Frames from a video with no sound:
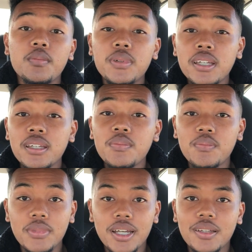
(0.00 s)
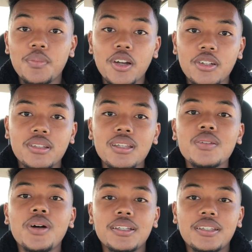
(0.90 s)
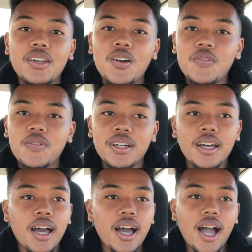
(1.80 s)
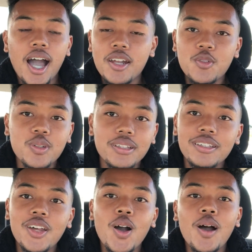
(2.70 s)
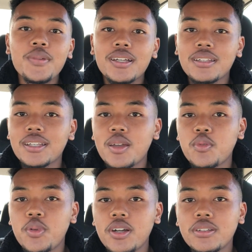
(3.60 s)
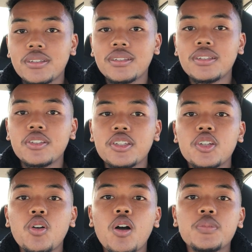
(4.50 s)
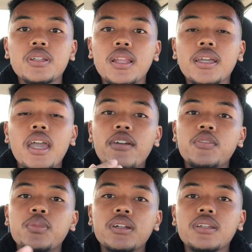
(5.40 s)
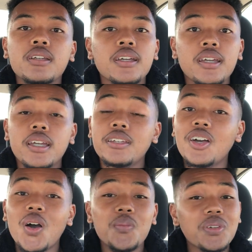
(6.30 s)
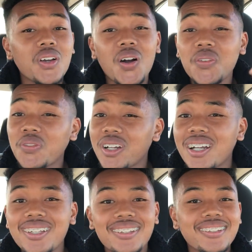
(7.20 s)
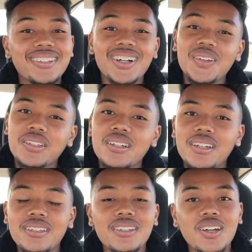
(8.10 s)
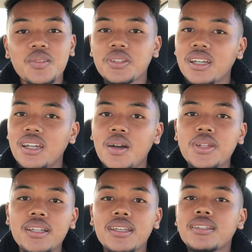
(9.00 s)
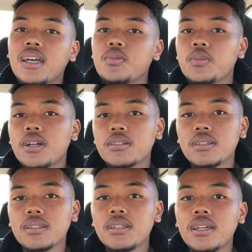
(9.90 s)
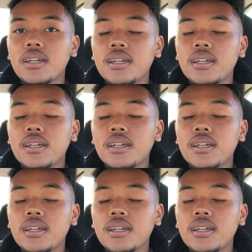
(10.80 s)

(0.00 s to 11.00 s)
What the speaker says: Me, like, personally, myself, I don't really, you know, I'm not the type of person to just go up to, like, everybody and, you know, be all friends and, you know, stuff. You know what I'm saying? I'm not that type of person.